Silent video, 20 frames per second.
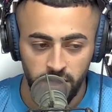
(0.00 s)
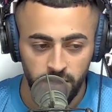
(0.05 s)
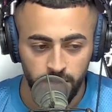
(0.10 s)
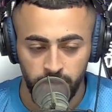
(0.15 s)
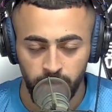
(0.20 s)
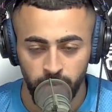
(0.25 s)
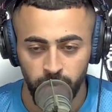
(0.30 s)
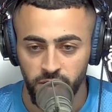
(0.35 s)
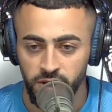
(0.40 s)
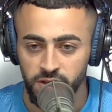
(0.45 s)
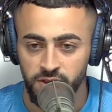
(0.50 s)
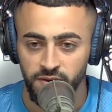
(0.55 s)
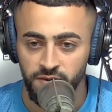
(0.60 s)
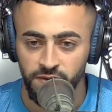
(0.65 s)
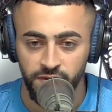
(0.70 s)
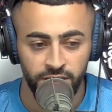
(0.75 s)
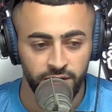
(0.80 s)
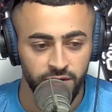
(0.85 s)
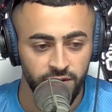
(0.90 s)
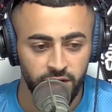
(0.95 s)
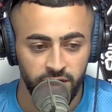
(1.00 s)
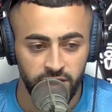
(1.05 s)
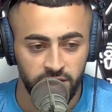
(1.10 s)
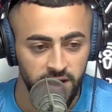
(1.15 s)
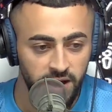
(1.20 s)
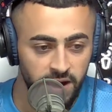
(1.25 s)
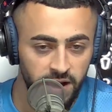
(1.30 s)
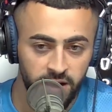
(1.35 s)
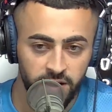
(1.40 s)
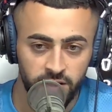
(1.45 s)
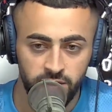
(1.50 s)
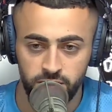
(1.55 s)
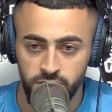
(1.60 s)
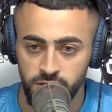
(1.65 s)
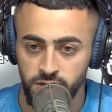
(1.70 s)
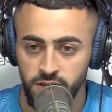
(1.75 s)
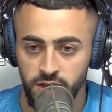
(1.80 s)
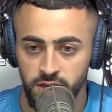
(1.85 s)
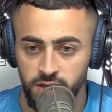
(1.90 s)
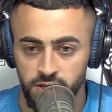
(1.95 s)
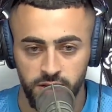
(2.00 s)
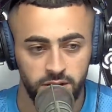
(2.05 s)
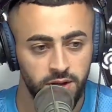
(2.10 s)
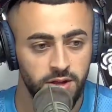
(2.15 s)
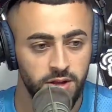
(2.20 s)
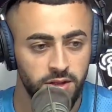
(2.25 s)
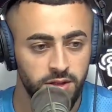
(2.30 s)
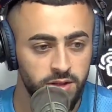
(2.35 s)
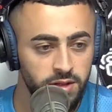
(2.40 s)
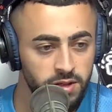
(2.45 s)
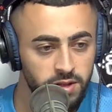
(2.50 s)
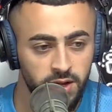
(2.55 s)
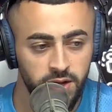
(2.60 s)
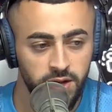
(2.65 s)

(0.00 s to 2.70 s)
people get to feel like that energy. That like